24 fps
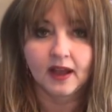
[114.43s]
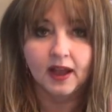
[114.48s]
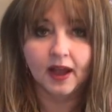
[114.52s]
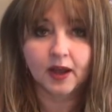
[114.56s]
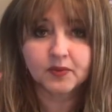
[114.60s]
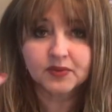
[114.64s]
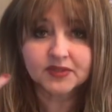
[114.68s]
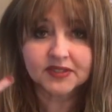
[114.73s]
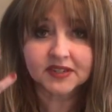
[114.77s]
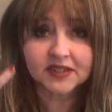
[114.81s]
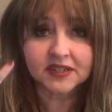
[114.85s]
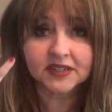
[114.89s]

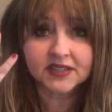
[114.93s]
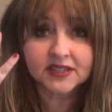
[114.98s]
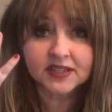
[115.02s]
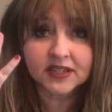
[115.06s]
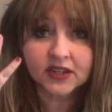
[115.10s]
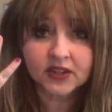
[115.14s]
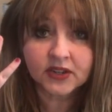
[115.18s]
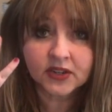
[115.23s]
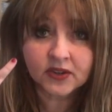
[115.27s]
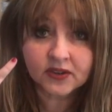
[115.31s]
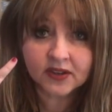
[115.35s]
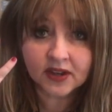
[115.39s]
I was going to
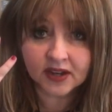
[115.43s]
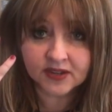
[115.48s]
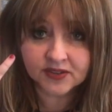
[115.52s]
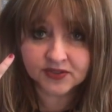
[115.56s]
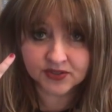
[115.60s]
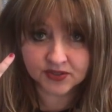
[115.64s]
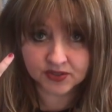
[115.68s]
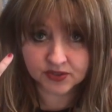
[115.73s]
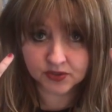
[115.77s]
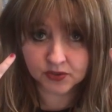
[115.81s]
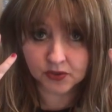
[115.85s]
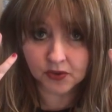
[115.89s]
tell you
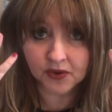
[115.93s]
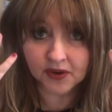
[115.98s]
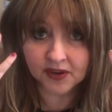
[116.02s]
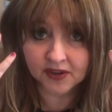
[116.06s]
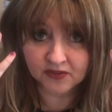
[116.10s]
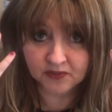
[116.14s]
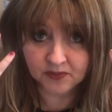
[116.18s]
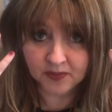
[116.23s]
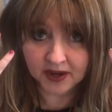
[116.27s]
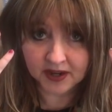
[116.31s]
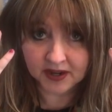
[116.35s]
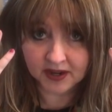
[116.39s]
guys the story
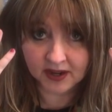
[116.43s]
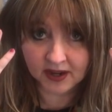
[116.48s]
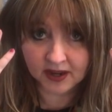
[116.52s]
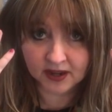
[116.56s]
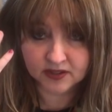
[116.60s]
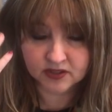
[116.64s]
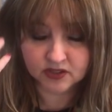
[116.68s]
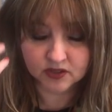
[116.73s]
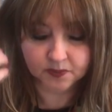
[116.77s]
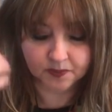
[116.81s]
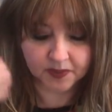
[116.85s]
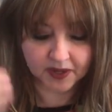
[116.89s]
of my
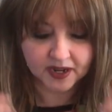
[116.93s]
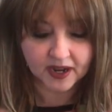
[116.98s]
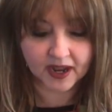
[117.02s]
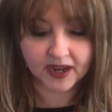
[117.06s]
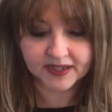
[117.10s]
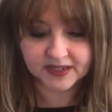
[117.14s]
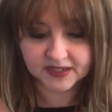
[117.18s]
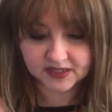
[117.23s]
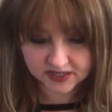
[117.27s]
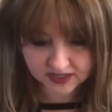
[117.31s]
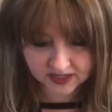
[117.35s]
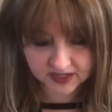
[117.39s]
nails, but
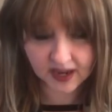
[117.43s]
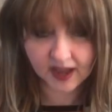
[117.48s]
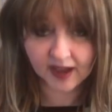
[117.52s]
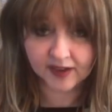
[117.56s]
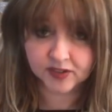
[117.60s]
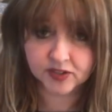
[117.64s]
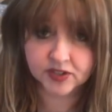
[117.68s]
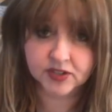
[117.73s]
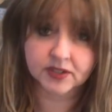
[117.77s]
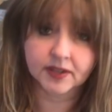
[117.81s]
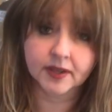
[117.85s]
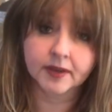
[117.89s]
I did
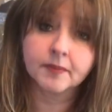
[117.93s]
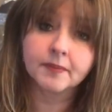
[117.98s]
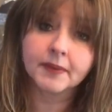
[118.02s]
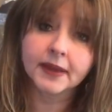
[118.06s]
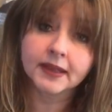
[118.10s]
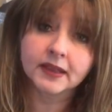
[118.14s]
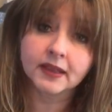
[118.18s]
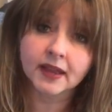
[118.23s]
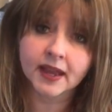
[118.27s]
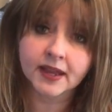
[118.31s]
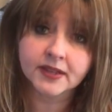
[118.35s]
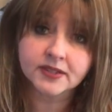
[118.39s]
actually in
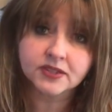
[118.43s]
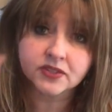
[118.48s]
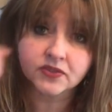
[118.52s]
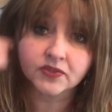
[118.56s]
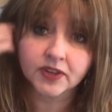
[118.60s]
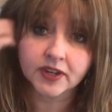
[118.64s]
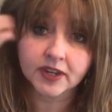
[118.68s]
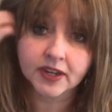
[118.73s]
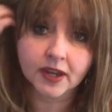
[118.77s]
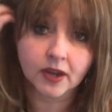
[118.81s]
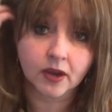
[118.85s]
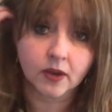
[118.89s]
my last
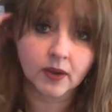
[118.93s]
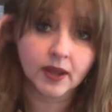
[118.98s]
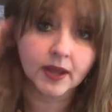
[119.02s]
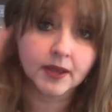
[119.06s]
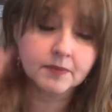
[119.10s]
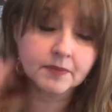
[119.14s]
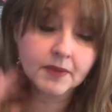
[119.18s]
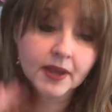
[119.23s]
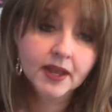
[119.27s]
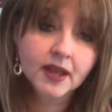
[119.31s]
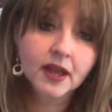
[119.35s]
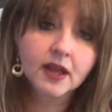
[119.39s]
video,
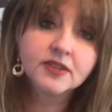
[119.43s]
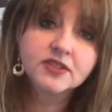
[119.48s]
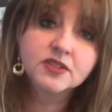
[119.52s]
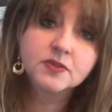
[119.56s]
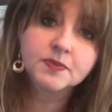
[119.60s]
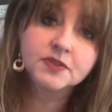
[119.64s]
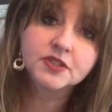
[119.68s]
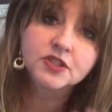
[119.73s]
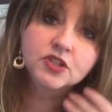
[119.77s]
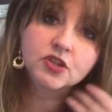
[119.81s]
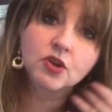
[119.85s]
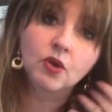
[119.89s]
and my
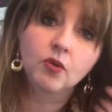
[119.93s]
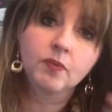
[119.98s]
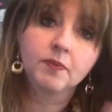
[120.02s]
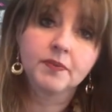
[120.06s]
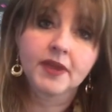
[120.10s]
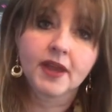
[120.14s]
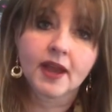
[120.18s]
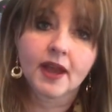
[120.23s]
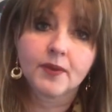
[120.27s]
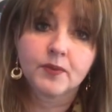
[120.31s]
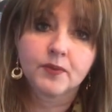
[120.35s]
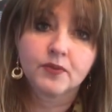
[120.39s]
husband told
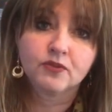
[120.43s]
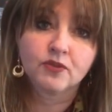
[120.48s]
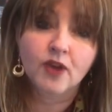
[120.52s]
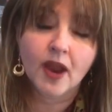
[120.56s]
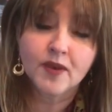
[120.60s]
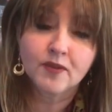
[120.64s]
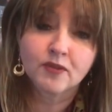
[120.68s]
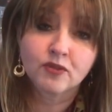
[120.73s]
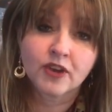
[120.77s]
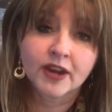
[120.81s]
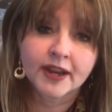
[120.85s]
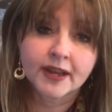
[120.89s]
me I
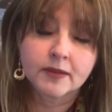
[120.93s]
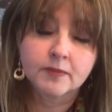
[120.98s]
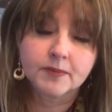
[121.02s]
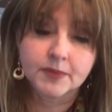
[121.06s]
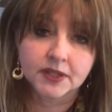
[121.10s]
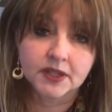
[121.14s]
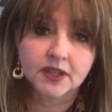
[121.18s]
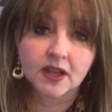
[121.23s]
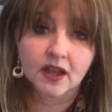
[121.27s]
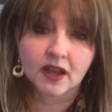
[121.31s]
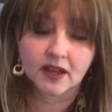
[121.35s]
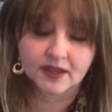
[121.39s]

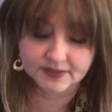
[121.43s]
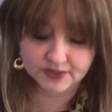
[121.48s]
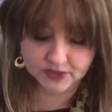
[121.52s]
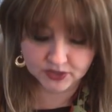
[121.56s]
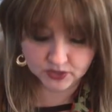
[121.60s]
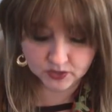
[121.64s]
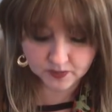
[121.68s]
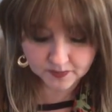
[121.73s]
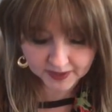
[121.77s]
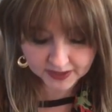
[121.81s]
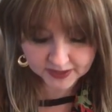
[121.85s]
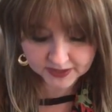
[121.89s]
ramble on
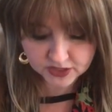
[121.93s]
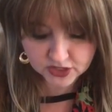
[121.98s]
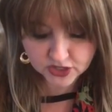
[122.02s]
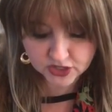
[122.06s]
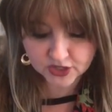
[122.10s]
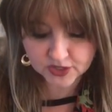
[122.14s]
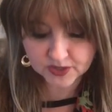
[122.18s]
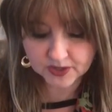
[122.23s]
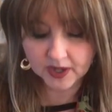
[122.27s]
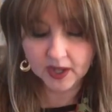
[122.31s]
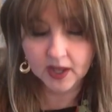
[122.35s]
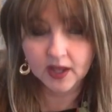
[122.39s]
too
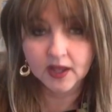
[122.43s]
much.